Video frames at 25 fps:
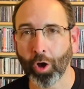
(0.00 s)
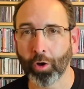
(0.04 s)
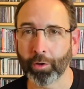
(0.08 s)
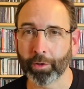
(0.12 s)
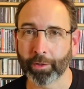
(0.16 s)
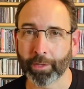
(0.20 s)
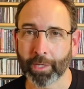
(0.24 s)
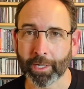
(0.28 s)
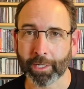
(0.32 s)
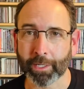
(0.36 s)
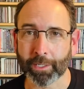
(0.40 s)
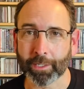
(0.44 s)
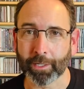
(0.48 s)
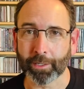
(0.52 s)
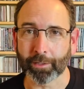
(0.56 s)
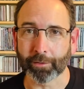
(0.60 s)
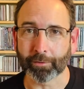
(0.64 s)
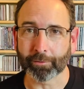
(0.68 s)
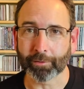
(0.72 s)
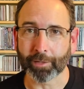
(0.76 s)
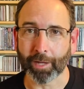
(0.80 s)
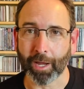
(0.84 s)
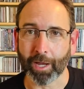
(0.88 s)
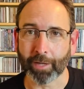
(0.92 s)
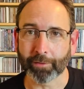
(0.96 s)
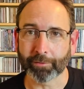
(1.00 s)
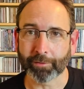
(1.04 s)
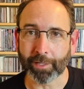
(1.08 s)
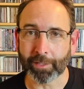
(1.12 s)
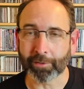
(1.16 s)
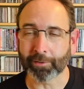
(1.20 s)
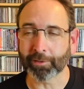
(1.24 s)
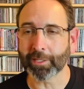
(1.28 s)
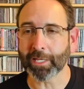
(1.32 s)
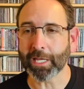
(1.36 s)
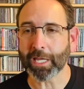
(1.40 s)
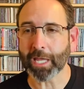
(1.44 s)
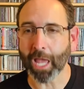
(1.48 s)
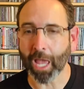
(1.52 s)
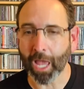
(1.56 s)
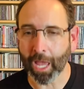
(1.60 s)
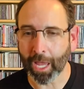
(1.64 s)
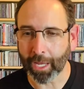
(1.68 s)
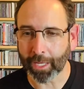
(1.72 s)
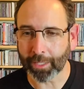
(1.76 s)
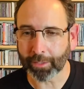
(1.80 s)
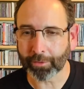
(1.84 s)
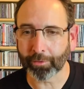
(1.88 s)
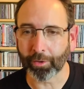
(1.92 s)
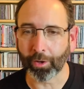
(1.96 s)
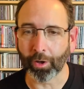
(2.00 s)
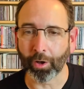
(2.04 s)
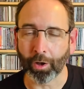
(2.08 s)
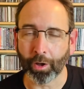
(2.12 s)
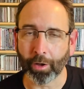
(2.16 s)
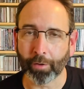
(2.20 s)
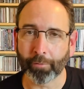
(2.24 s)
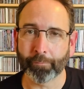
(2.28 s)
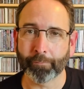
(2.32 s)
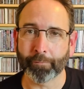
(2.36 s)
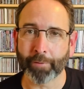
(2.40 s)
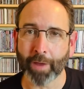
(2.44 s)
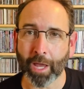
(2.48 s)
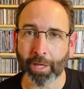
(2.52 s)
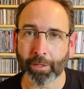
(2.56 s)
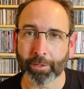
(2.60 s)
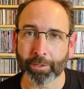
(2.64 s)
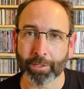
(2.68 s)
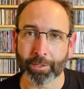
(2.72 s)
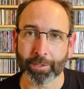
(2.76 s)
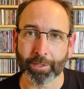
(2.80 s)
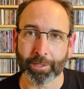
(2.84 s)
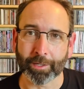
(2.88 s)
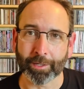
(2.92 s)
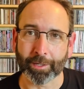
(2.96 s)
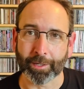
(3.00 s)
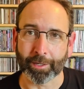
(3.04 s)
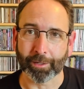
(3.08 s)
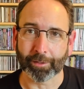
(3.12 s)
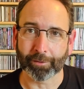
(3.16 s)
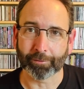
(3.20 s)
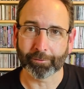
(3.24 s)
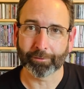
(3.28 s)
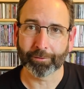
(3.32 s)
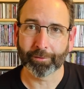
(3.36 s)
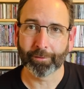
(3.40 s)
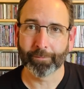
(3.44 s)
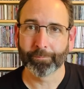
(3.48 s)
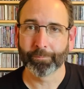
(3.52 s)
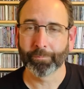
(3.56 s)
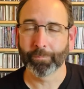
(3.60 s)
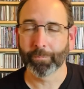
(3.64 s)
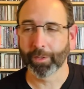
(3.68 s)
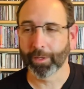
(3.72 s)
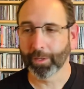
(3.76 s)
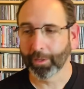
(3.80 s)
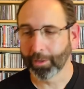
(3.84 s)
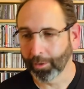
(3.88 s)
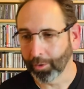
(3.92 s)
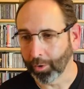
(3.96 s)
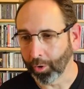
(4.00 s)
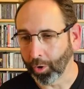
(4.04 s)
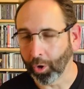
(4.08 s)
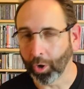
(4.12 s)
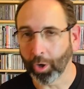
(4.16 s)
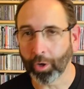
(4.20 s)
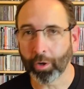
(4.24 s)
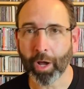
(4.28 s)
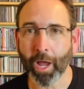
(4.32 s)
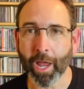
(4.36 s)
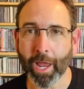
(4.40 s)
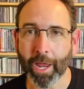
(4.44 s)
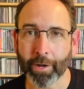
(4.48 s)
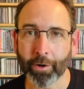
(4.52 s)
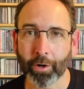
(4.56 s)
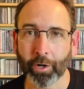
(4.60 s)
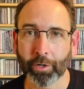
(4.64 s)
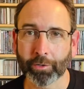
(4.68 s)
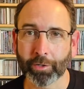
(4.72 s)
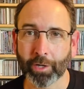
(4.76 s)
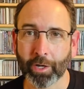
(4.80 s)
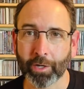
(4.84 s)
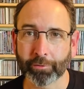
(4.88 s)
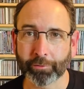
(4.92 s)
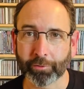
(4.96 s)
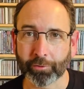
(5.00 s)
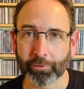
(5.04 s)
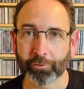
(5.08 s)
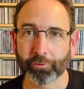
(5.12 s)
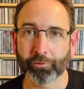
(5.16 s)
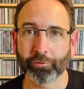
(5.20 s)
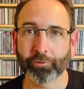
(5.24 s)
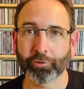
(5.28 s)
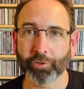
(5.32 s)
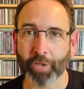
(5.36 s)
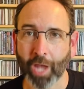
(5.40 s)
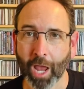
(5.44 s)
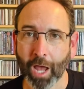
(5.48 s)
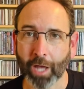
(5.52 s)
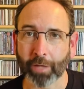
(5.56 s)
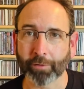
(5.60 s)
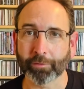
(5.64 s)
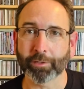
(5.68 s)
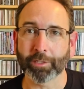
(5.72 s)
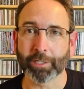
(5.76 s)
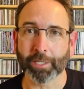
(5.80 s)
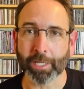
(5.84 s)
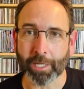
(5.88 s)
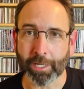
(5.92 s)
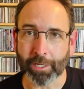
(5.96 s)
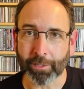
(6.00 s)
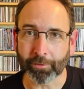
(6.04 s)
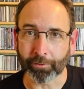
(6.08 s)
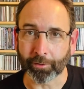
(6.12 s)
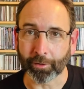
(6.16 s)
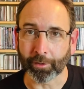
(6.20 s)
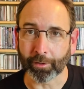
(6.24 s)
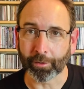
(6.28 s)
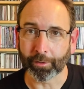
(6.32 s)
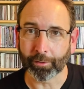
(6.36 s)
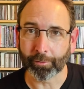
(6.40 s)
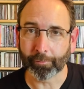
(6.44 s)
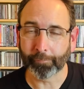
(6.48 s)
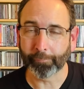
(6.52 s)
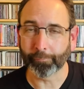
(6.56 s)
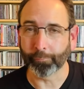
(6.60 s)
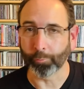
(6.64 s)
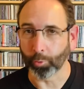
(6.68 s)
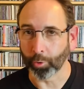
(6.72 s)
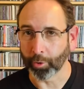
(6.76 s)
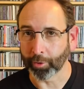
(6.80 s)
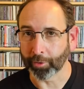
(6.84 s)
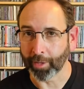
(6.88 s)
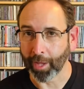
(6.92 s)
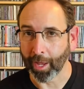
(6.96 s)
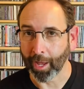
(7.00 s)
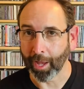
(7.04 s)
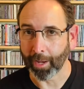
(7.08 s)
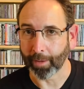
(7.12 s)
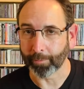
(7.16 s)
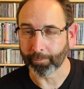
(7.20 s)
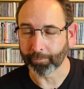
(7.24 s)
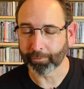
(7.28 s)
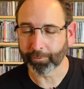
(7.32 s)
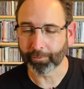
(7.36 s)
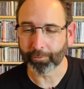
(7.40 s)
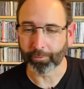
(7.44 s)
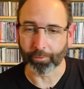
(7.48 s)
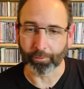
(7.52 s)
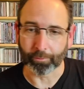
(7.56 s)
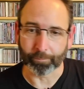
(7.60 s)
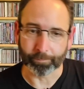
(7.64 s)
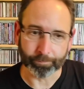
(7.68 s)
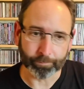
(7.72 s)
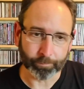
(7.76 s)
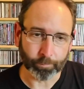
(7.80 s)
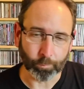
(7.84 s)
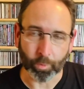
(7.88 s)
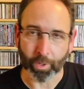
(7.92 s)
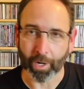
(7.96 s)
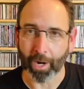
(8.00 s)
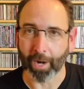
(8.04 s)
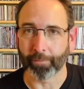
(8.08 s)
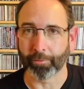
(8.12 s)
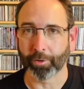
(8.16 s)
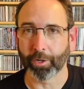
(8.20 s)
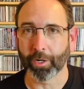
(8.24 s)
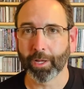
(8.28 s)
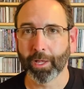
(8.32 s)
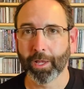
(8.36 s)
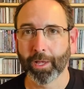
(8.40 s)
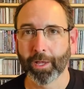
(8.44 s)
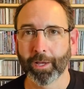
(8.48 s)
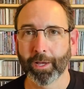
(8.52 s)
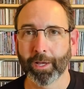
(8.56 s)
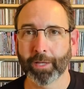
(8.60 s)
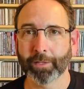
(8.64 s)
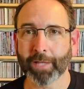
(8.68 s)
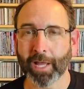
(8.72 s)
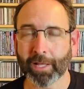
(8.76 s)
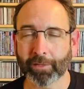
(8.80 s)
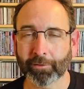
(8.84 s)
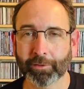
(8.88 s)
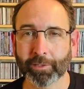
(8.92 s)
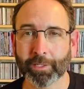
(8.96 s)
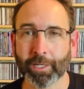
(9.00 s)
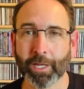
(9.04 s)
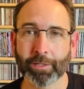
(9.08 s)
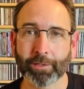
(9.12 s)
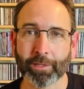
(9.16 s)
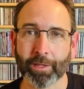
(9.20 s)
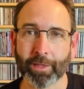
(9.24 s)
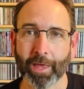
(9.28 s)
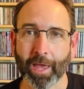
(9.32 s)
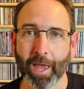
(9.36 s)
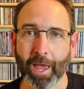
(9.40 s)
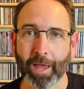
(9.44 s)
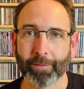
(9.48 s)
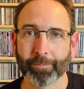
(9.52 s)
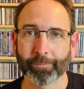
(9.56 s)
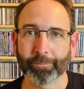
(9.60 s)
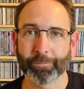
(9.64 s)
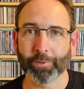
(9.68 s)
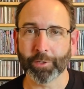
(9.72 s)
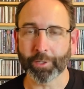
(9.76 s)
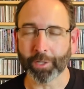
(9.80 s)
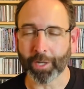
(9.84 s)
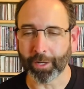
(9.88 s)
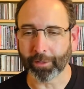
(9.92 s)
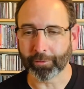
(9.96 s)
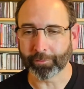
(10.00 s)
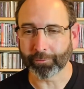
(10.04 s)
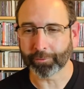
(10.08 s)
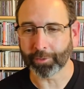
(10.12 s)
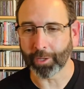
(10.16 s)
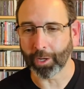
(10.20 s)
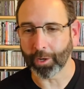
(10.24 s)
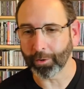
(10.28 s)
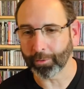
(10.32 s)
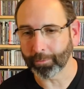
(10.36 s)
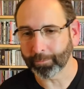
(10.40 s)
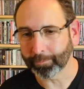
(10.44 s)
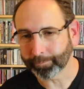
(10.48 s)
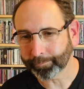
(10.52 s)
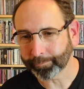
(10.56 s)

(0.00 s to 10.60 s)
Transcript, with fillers: it like it is, guys. It's the end of Valley of the Kings. All Hagar does is shout Giza four times or whatever. And that's the end of that, you know? So